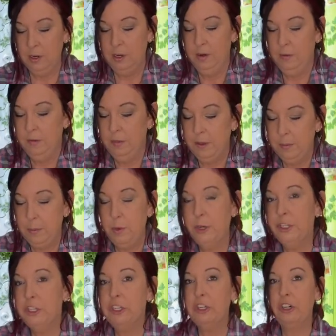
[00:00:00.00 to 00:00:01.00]
the
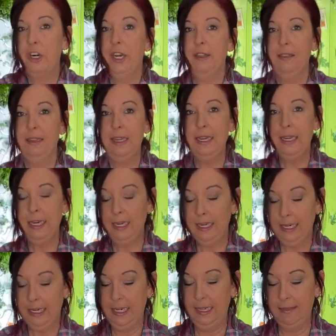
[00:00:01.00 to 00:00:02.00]
moisture and the heat
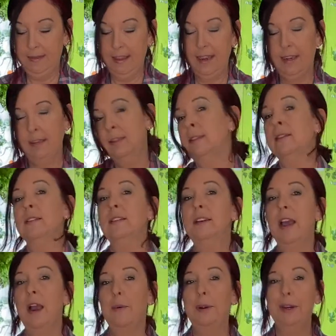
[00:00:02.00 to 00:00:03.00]
in this.
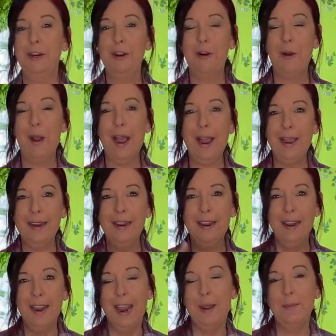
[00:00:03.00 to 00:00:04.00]
Now we're gonna go ahead
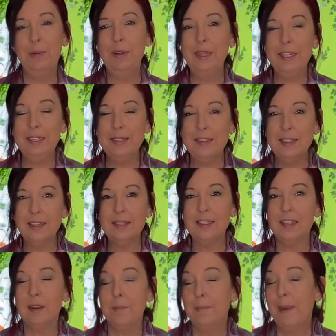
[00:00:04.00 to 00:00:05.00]
and place this
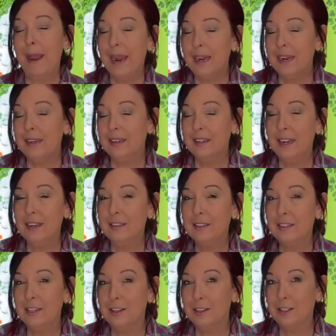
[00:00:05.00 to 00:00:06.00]
back
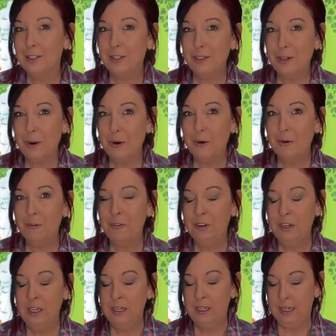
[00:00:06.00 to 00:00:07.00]
next to the stove
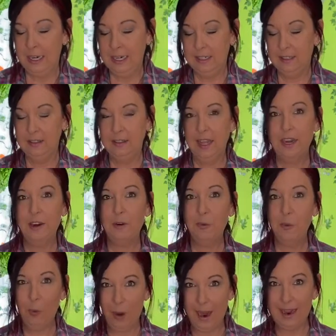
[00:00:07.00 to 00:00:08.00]
and let it
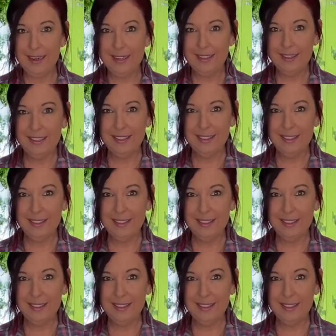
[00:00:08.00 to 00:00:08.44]
rise.